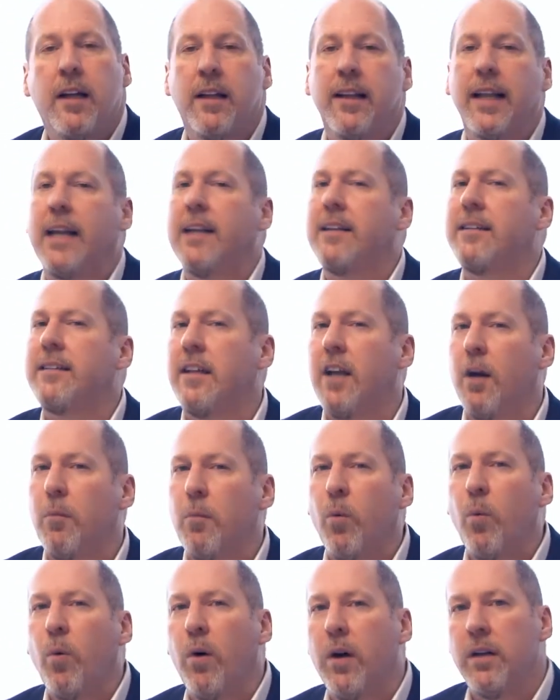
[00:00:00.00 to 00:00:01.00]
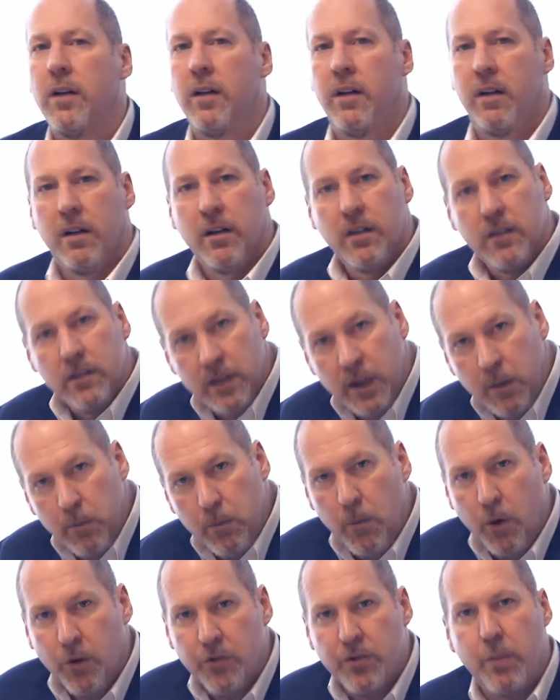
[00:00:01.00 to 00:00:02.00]
That is the number one and
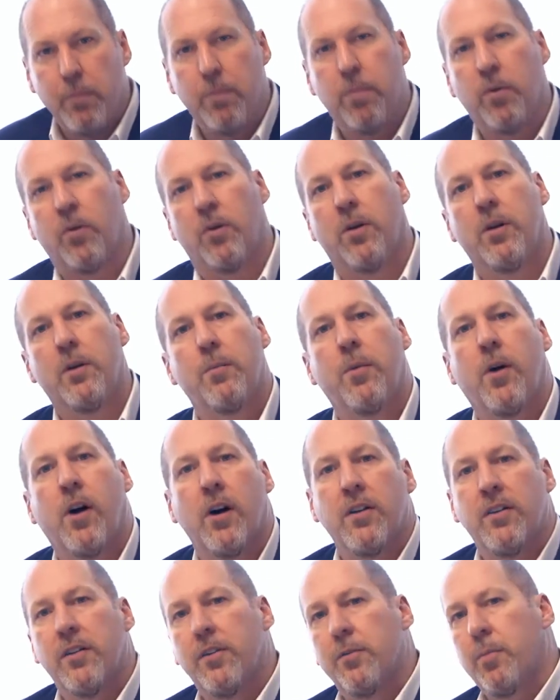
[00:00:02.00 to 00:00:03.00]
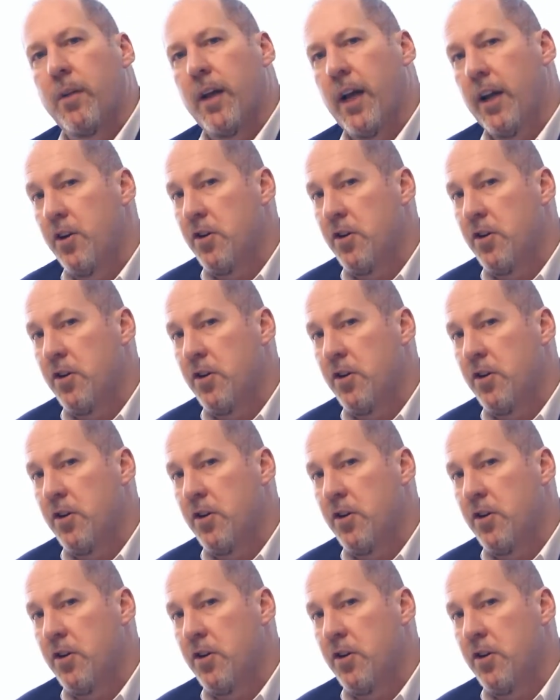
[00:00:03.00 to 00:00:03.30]
most important part of this plan.